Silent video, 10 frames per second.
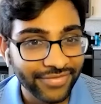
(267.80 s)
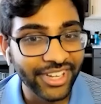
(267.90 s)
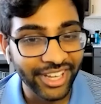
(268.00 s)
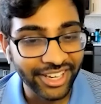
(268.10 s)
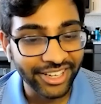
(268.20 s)

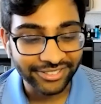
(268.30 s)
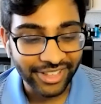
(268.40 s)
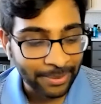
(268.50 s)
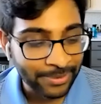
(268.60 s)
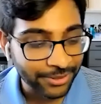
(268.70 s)
Yeah,
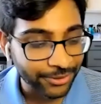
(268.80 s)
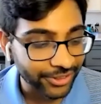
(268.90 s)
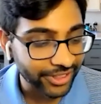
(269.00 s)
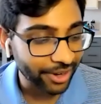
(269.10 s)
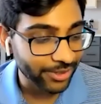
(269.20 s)

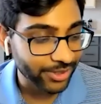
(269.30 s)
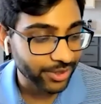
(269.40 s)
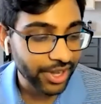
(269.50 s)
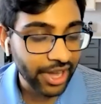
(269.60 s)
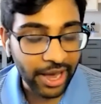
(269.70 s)
absolutely. That
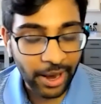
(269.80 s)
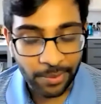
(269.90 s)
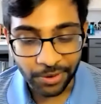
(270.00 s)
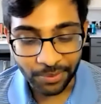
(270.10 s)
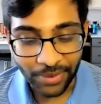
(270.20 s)
was
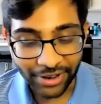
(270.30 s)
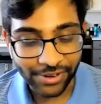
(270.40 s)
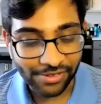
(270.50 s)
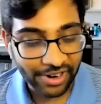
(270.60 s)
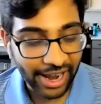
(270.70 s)
one of my
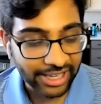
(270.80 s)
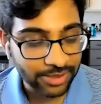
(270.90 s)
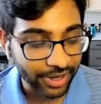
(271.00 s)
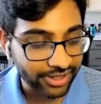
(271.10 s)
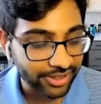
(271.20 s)
favorite
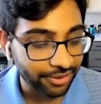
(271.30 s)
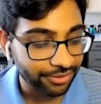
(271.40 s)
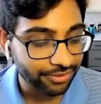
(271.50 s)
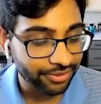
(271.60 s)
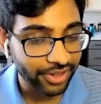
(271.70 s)
aspects of
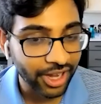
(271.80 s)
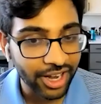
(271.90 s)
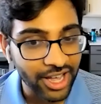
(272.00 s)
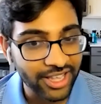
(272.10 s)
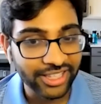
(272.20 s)

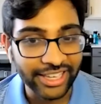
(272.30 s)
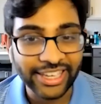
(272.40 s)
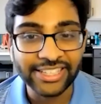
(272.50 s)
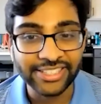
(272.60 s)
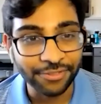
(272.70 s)

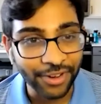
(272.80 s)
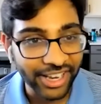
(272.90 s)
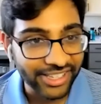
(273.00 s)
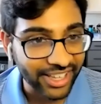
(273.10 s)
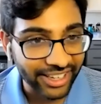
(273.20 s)
like his
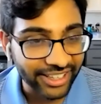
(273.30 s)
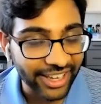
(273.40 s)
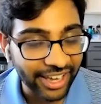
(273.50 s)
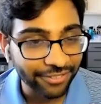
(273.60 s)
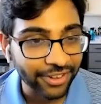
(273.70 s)
advice that he
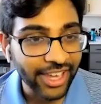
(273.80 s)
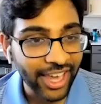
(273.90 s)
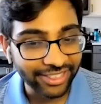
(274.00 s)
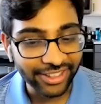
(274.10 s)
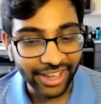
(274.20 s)
gave
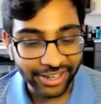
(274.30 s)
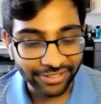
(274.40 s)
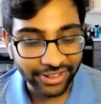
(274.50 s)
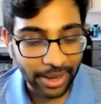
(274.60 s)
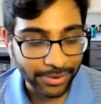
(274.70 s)
at the end
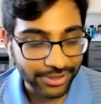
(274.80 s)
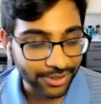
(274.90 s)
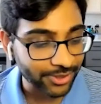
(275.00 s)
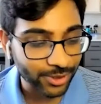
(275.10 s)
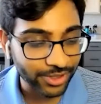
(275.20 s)
of the
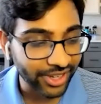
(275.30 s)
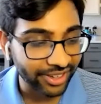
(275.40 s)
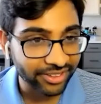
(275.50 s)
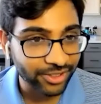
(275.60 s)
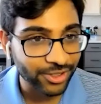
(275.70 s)
episode, is
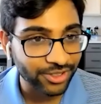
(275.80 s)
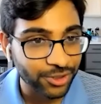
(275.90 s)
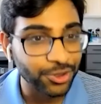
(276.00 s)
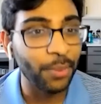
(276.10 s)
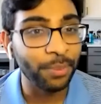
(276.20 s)

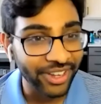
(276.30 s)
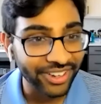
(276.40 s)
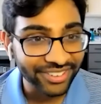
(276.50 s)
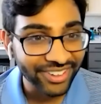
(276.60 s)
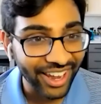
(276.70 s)
just jump
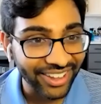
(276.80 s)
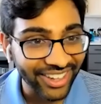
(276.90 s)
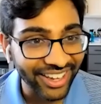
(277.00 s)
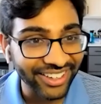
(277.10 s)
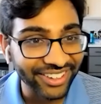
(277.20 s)
in and
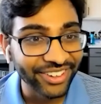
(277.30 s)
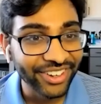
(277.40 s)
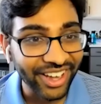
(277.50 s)
then